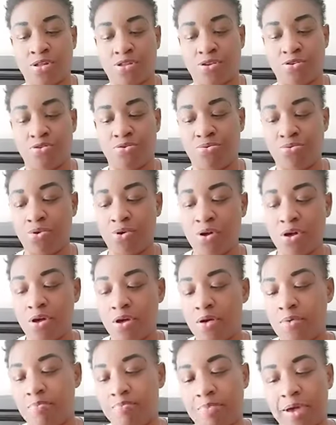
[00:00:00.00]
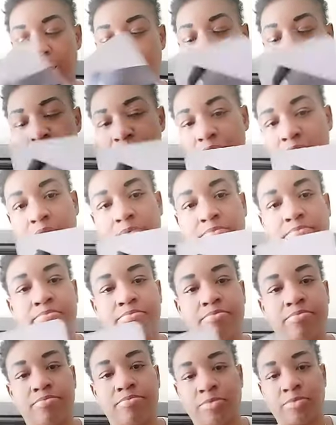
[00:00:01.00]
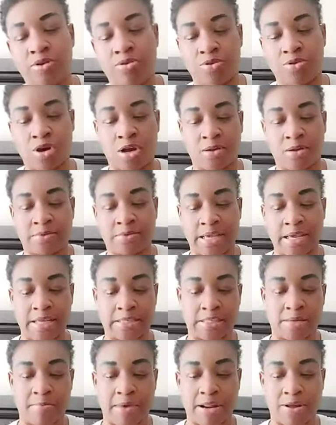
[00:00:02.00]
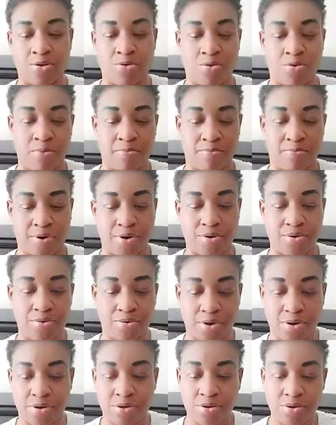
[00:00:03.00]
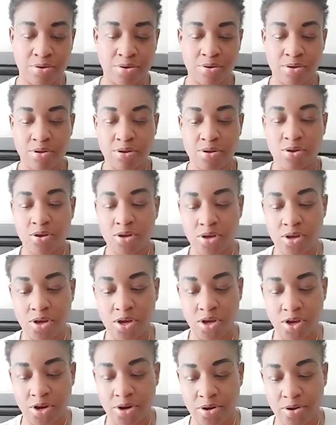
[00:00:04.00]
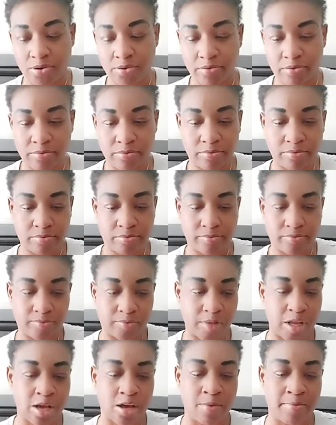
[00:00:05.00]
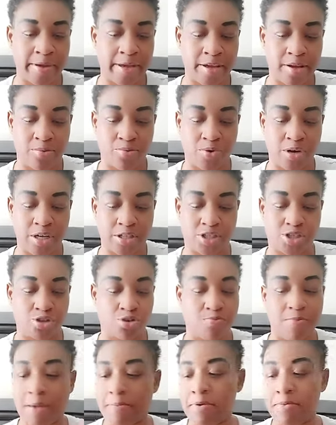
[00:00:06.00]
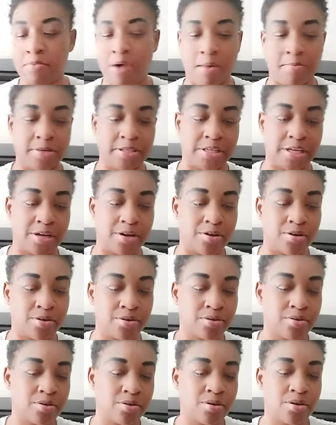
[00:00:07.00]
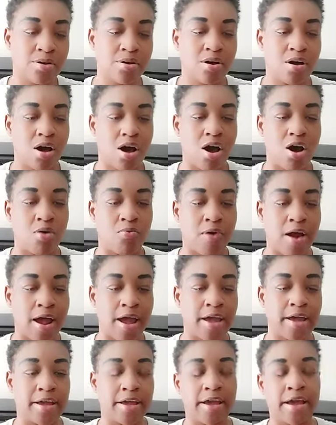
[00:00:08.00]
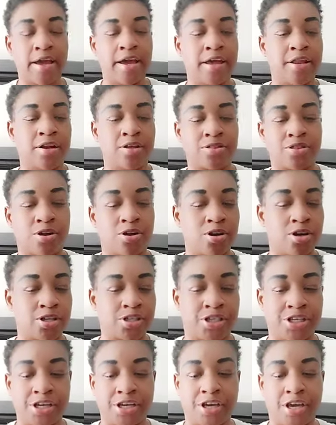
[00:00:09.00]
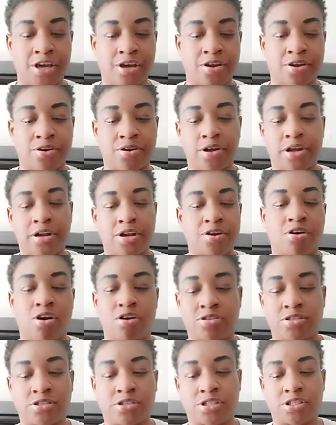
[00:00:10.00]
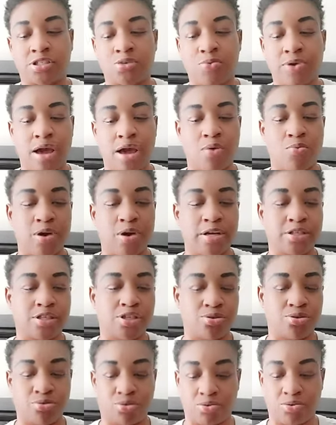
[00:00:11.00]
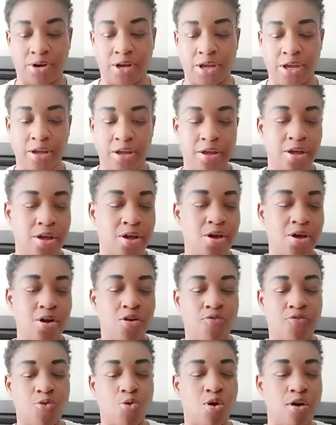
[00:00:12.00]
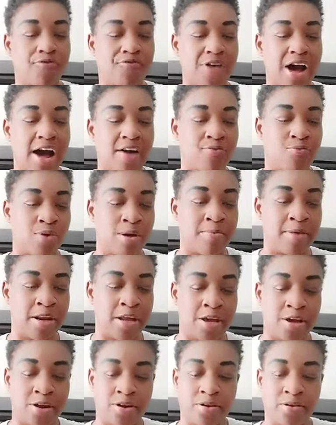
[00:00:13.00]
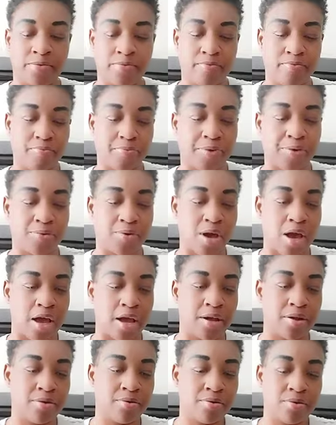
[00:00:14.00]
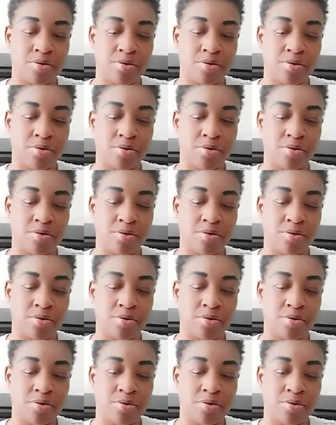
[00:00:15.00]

through bankrupt. You know what I'm saying? Somebody going broke here. There could be 1, 2 baby mamas here. All right, and a third chick here and a narcissist. So we got 1, 2, 3, 4, 5 women here, okay?